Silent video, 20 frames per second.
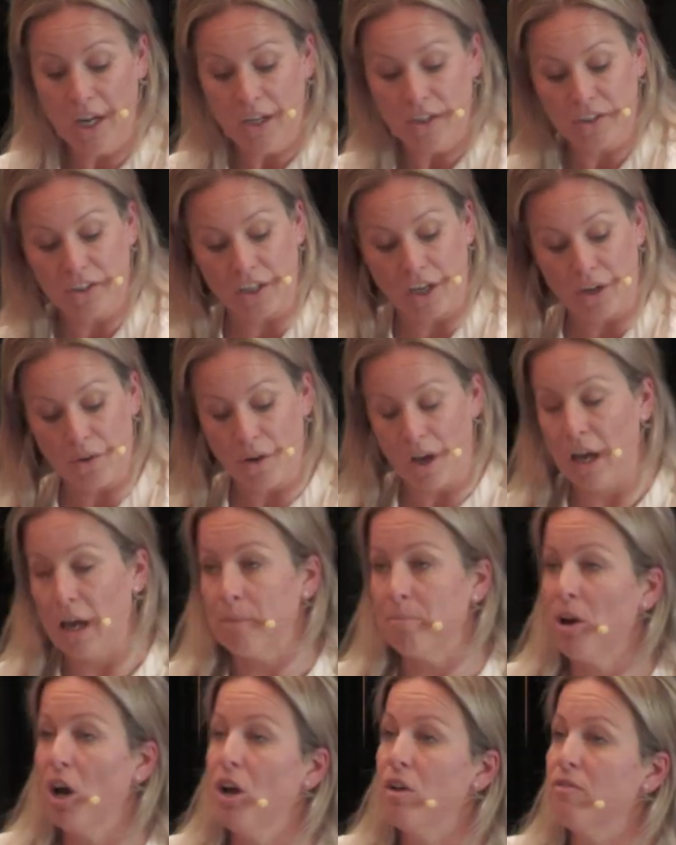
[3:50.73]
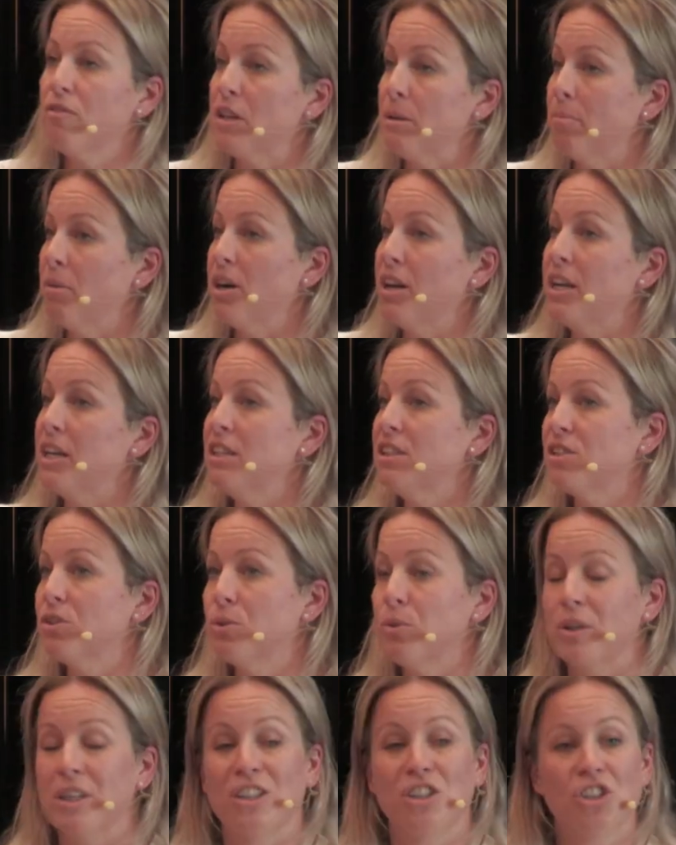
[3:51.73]
So hopefully my
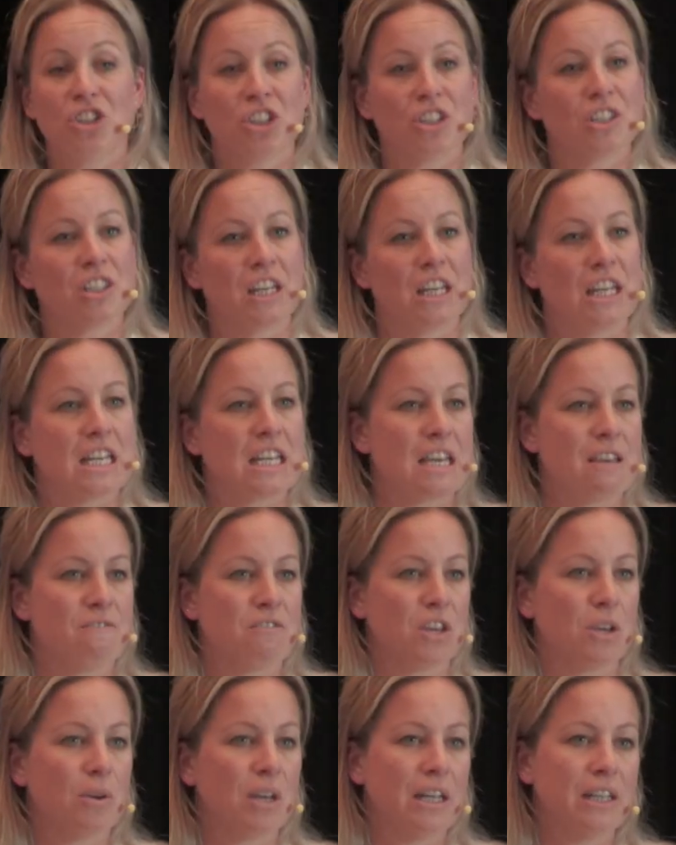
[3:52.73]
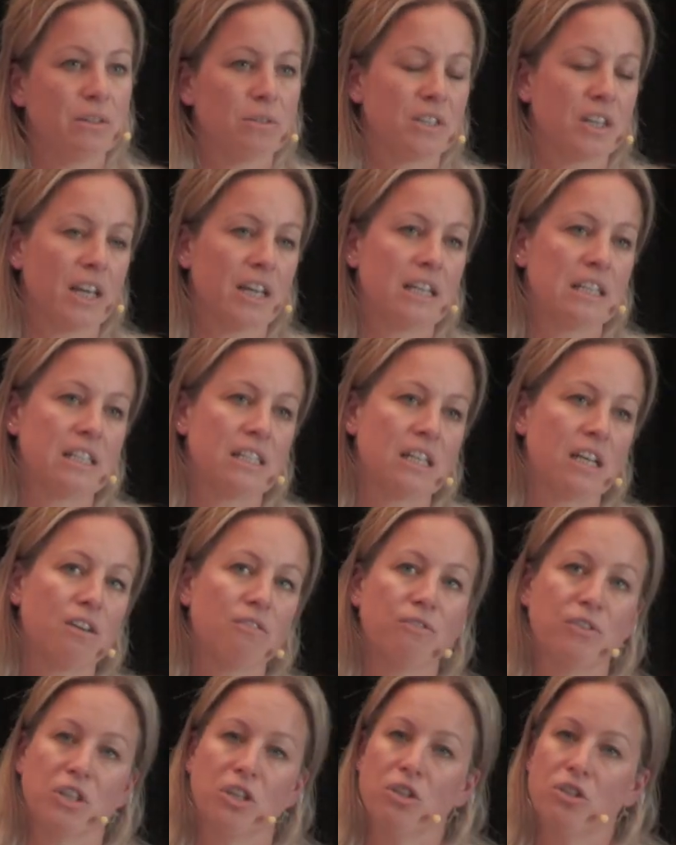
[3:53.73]
talk is just going to give you a little taster
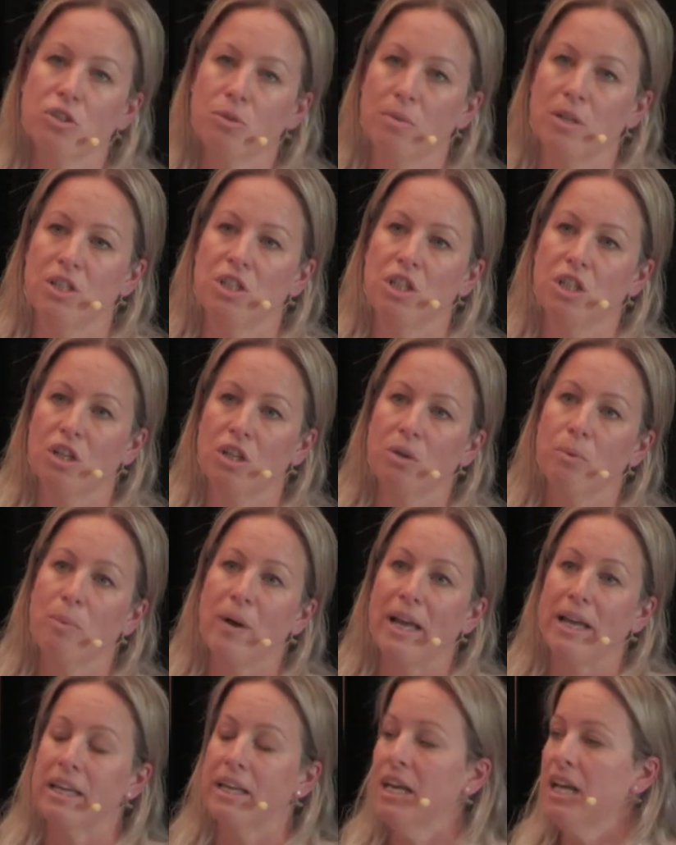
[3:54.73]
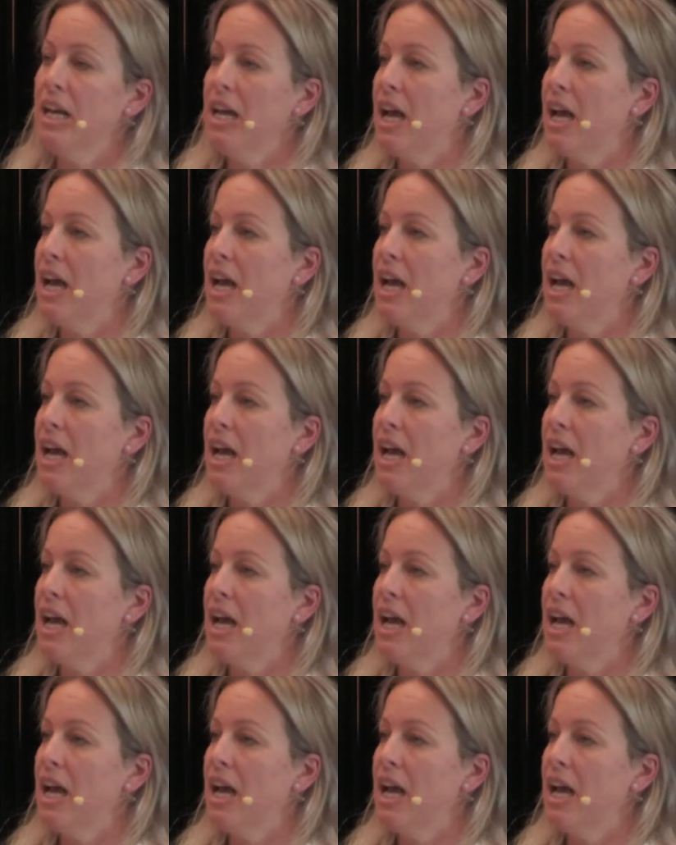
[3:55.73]
for you to actually go away